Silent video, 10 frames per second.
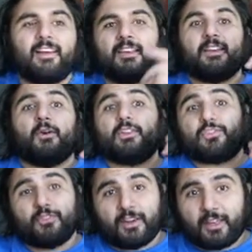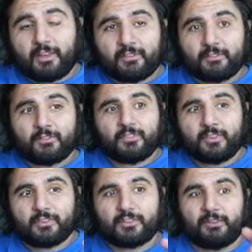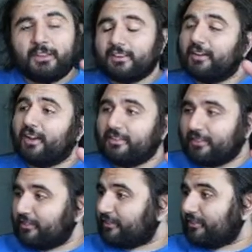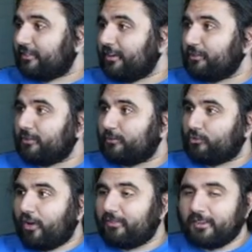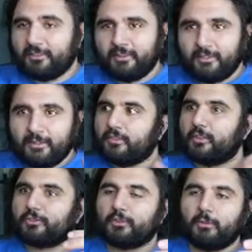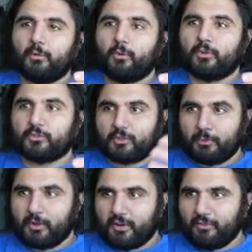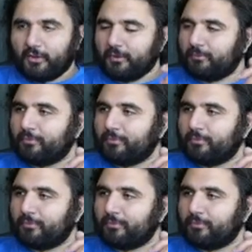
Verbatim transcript: You know what's funny? So let me tell you guys this. You guys want some drama? The Streamer Awards is community voted.